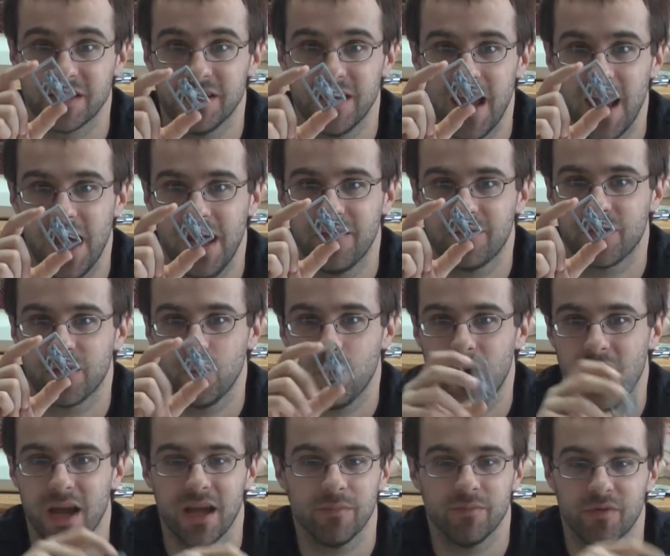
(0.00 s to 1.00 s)
in every
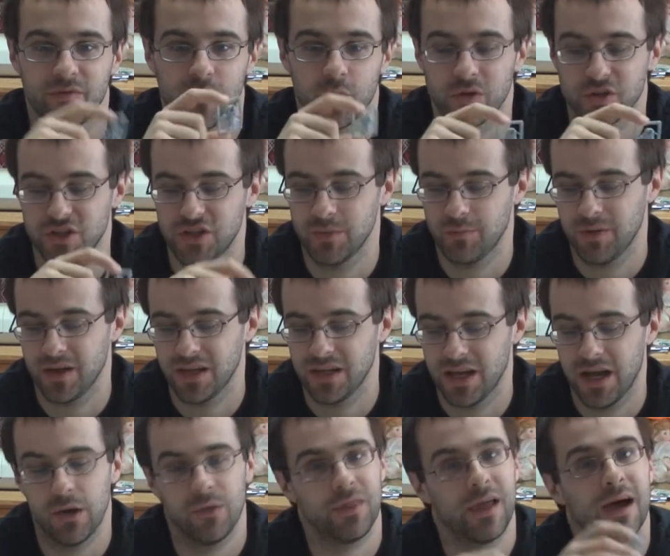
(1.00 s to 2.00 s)
way before shipping it
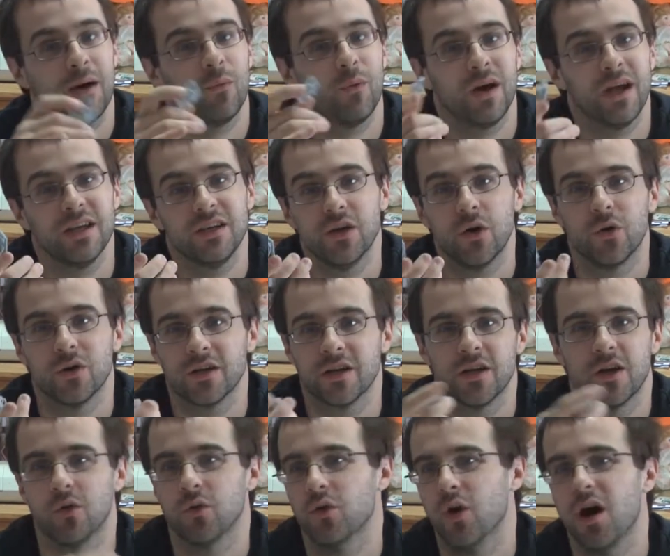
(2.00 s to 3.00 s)
out. That way no one can
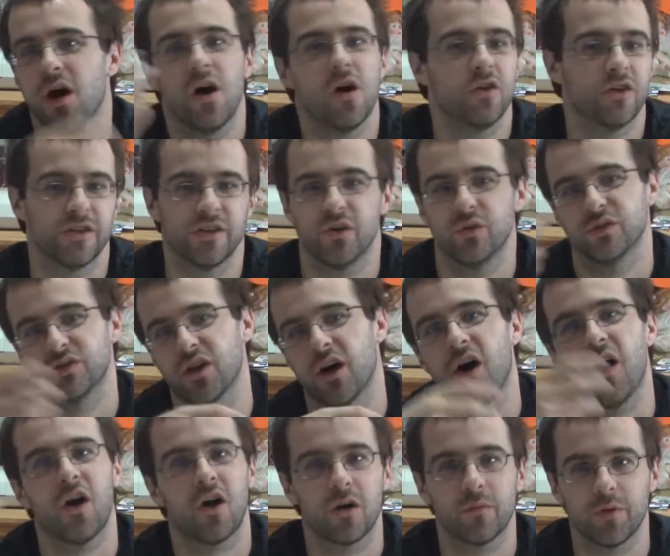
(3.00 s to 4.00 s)
go, oh, you know, it's a
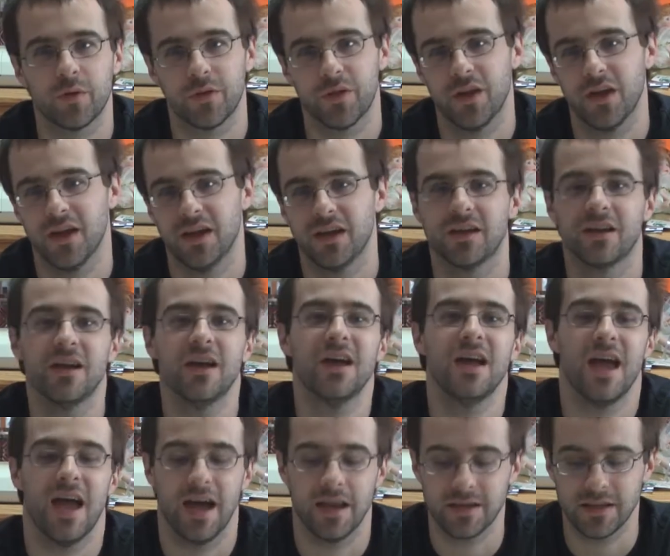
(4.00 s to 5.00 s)
horrible thing
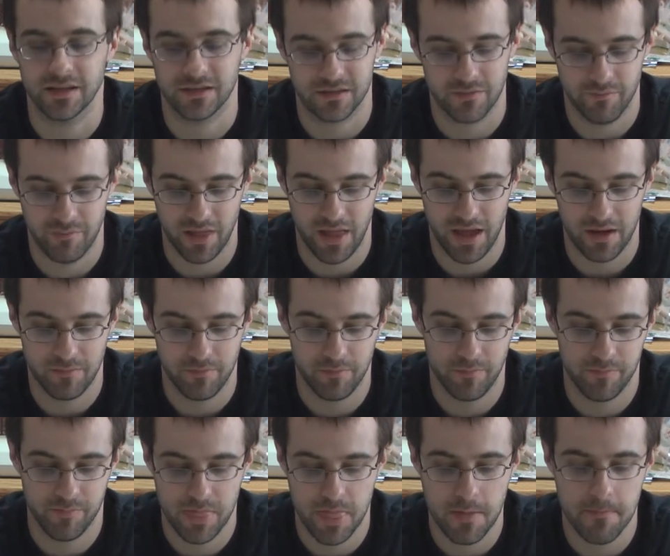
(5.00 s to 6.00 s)
and get some bad,
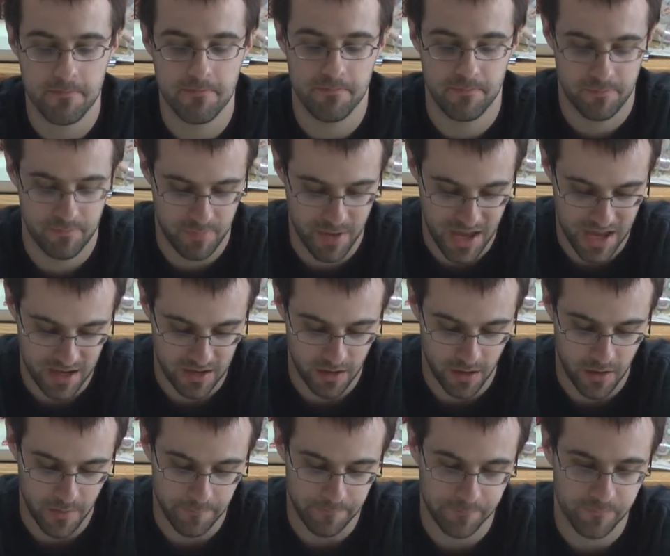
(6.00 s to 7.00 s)
bad
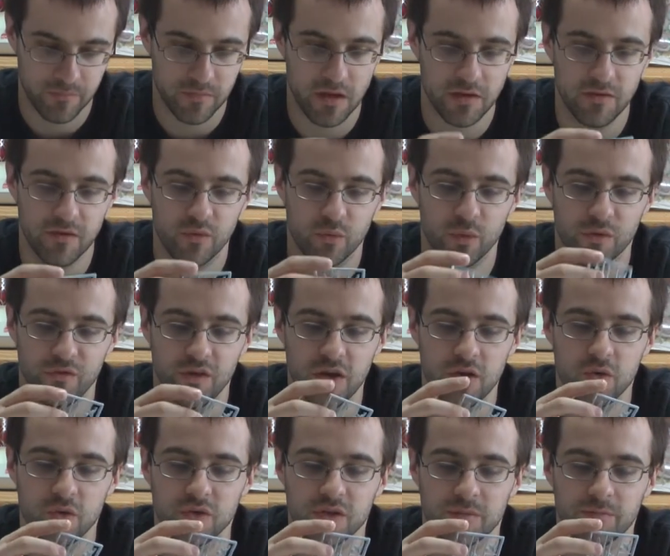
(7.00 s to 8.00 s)
um,
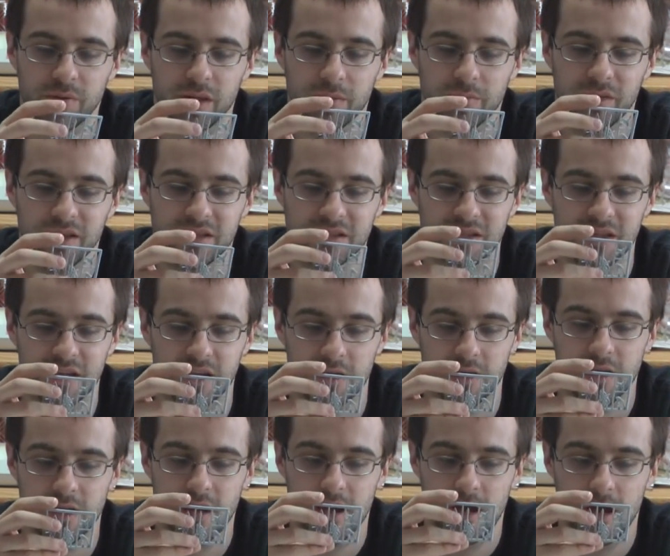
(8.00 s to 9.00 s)
reviews and
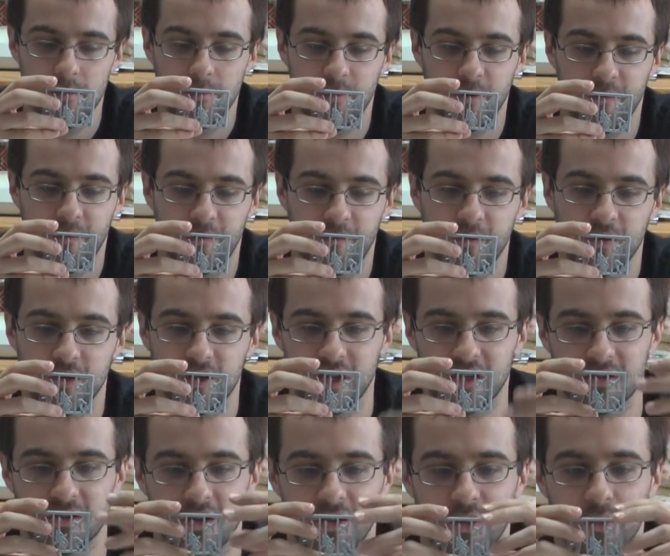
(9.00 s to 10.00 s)
publicity
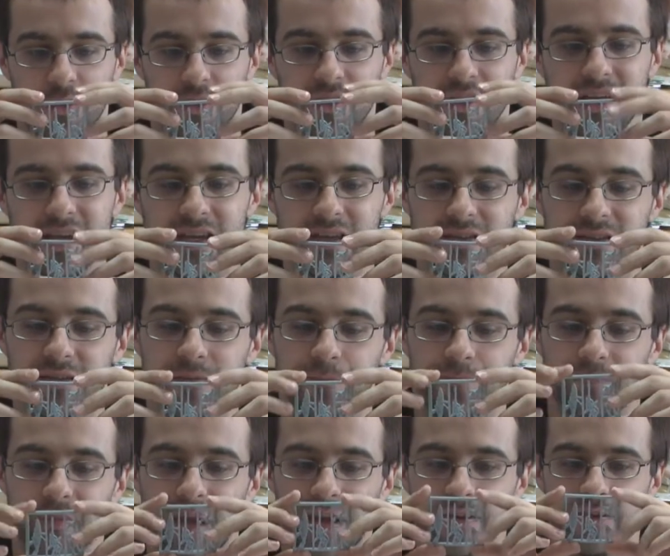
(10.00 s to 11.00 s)
just on the release.
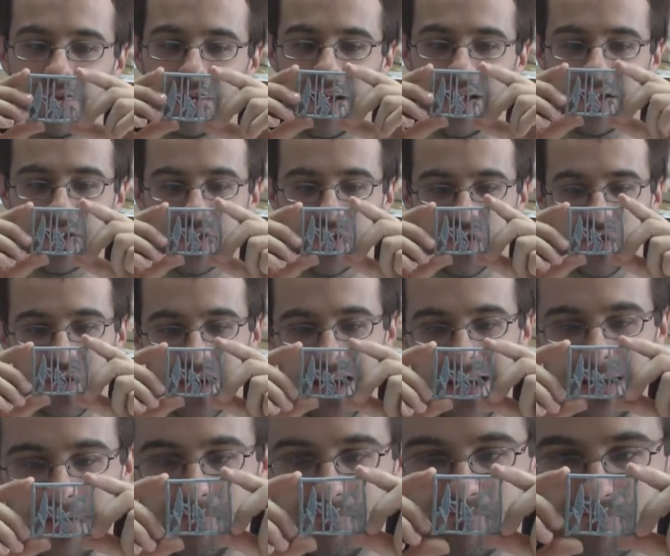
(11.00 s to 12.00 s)
And your next tray